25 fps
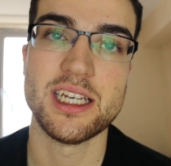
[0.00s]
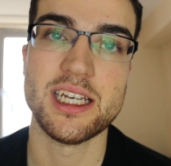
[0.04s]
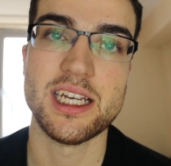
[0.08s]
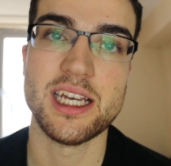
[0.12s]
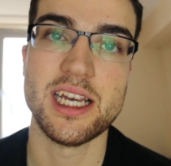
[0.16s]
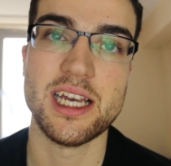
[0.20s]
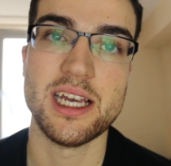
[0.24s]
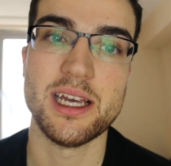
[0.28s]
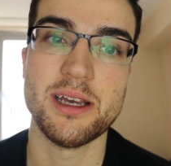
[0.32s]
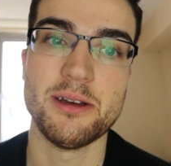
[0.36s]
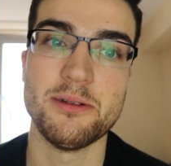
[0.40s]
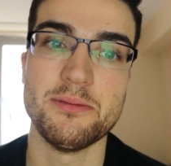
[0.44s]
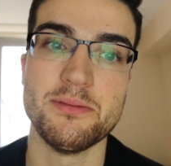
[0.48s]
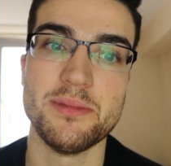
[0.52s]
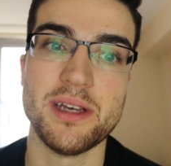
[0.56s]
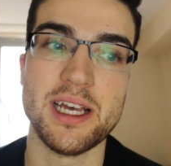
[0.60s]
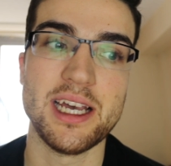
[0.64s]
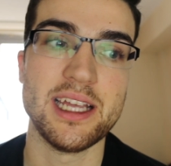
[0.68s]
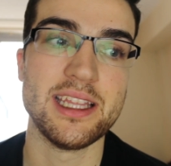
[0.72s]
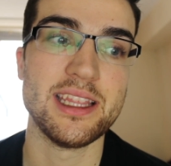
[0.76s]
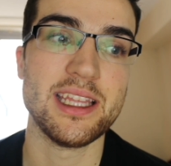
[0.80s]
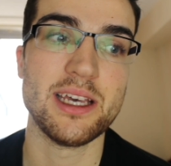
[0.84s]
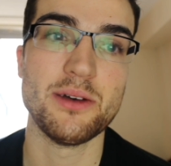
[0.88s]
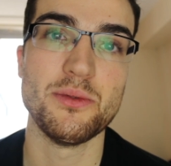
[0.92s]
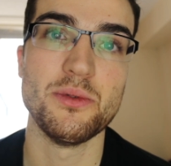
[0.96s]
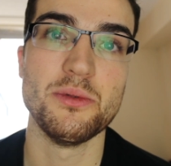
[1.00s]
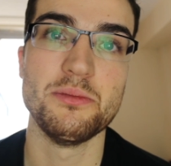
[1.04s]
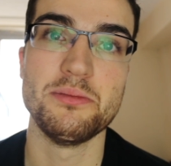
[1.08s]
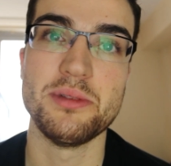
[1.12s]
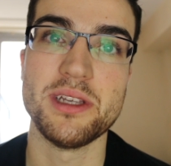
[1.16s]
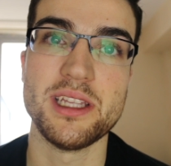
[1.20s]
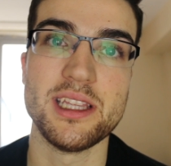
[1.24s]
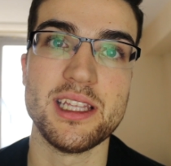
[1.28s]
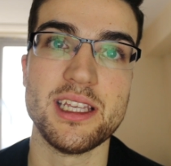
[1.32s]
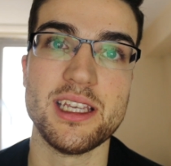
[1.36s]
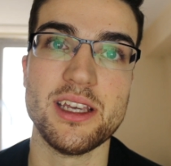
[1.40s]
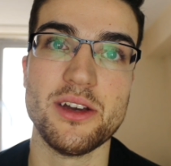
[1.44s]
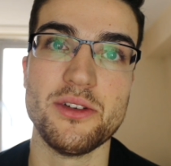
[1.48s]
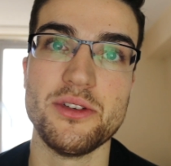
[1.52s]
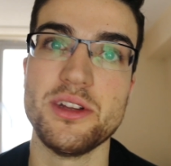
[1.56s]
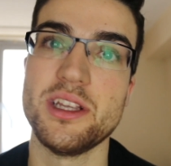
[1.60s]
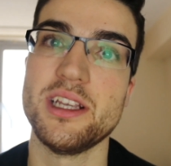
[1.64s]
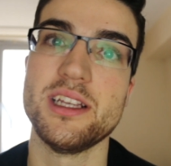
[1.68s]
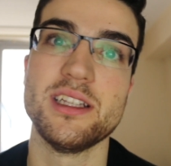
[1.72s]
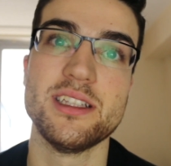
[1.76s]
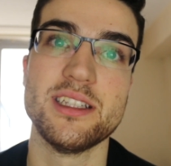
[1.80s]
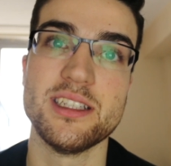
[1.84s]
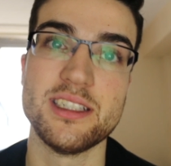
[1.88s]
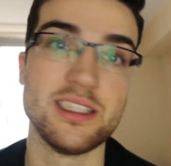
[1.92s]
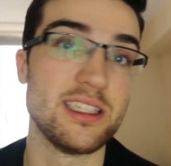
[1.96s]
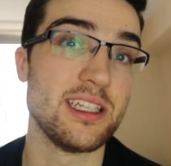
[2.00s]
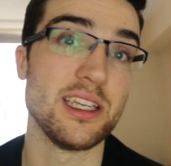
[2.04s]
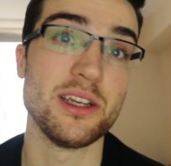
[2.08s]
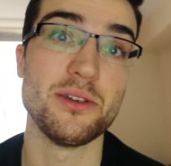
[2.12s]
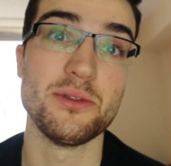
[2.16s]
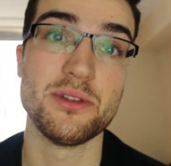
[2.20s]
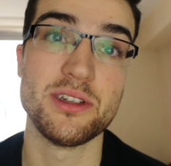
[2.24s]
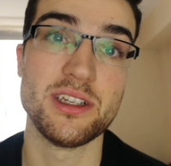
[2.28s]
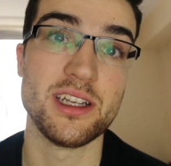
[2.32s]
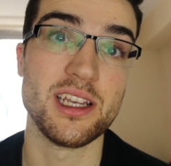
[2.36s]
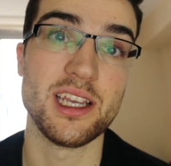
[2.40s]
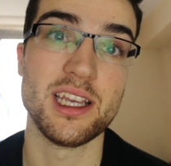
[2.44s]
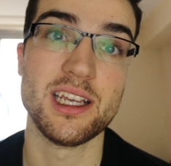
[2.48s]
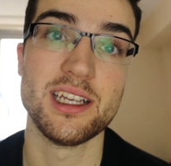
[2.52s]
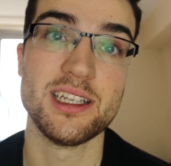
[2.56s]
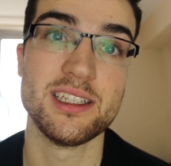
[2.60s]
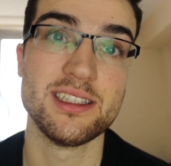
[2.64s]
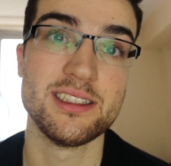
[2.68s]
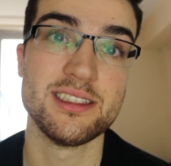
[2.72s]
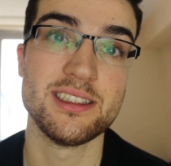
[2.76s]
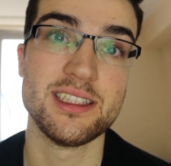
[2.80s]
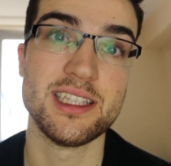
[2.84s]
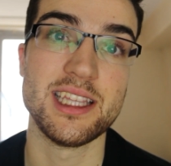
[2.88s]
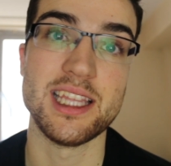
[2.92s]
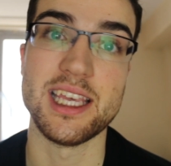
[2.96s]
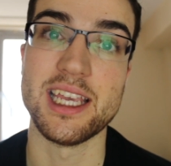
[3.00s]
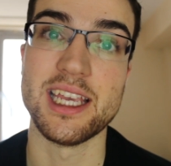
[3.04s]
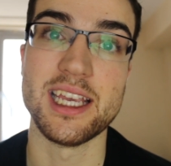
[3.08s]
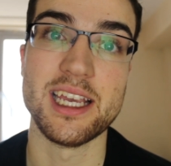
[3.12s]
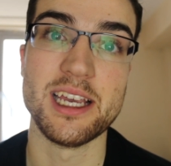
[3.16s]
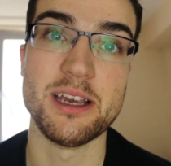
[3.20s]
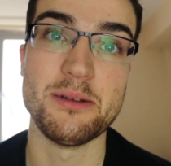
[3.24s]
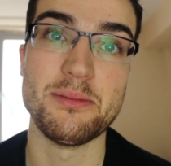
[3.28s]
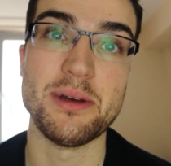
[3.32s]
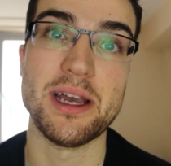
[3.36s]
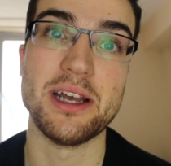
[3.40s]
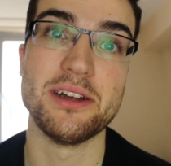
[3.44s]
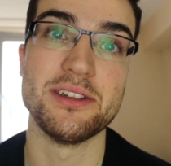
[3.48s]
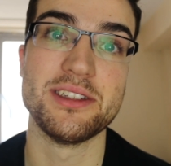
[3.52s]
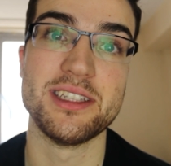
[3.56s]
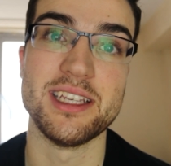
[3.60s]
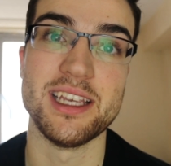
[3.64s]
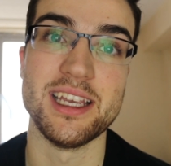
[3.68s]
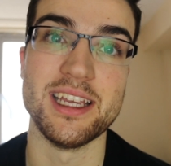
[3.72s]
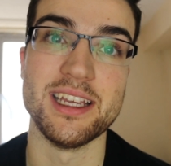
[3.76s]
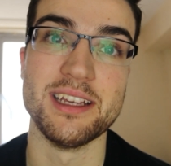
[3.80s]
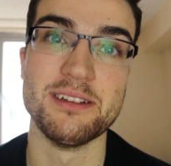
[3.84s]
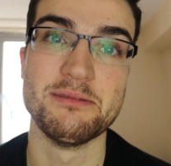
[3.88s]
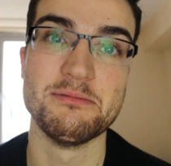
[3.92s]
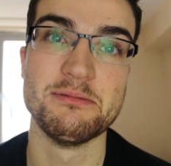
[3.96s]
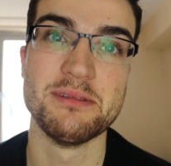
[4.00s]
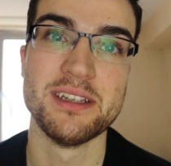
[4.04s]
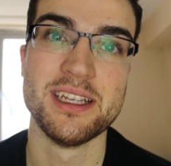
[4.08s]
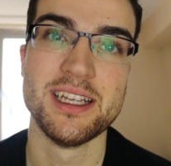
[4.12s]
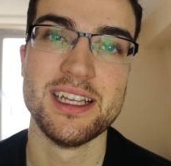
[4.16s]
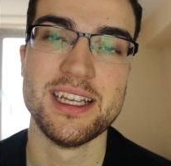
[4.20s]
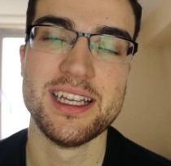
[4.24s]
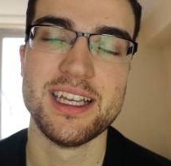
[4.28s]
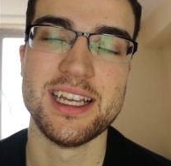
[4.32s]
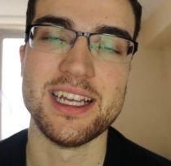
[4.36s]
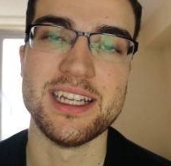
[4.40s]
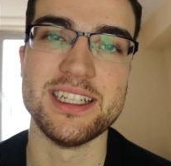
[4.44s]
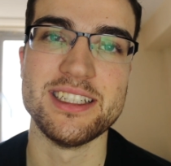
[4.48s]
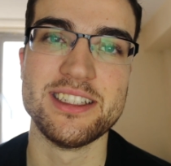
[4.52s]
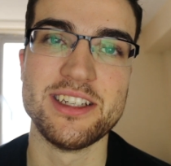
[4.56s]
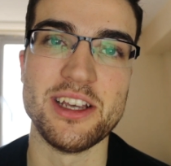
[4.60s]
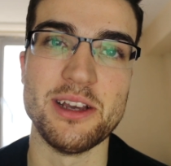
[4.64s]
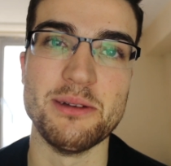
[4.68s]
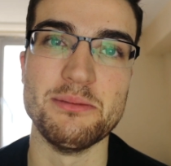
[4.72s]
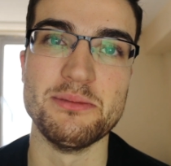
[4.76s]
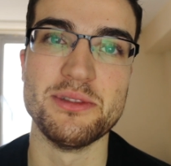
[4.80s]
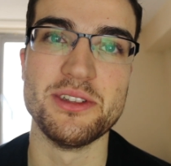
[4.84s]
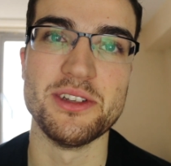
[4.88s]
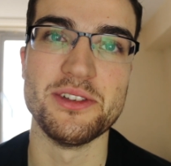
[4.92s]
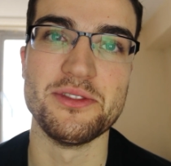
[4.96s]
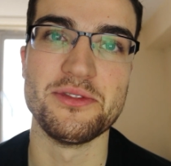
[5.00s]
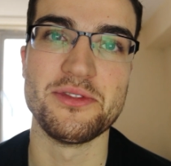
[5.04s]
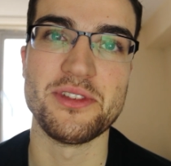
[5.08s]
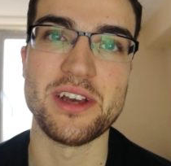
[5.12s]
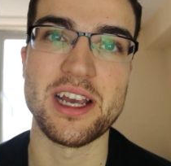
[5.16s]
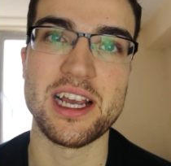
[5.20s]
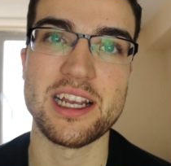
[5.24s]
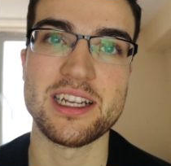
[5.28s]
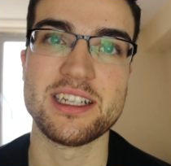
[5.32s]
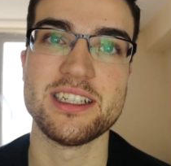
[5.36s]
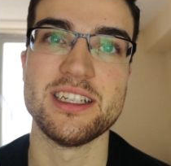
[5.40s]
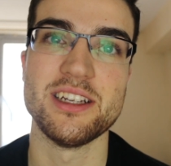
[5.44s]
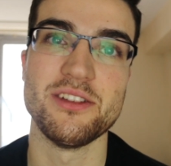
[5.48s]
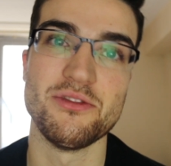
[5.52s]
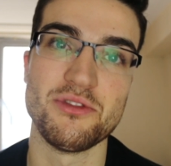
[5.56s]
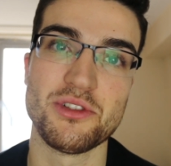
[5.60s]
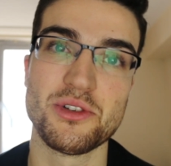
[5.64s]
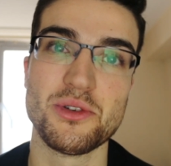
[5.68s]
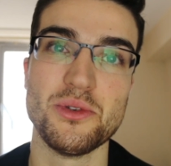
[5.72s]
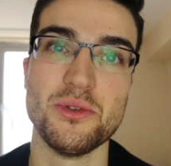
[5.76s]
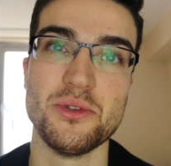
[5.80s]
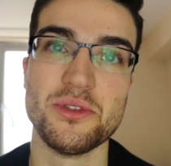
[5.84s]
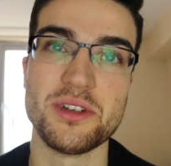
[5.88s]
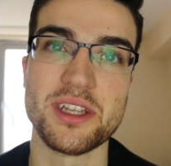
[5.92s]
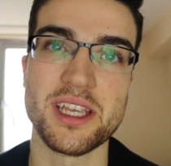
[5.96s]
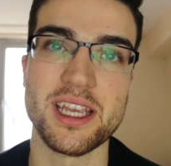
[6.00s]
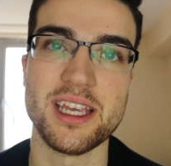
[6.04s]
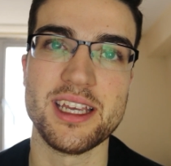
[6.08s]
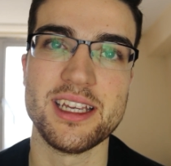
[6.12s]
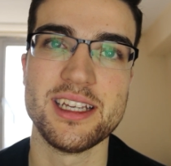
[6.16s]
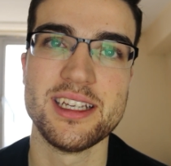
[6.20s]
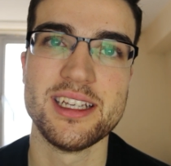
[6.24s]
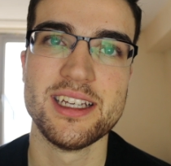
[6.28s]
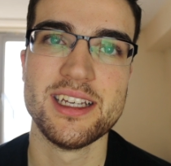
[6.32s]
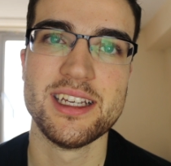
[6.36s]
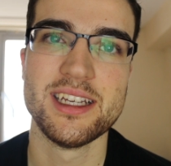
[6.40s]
um, and that will be the only distinguishing thing about it in terms of actually recording it.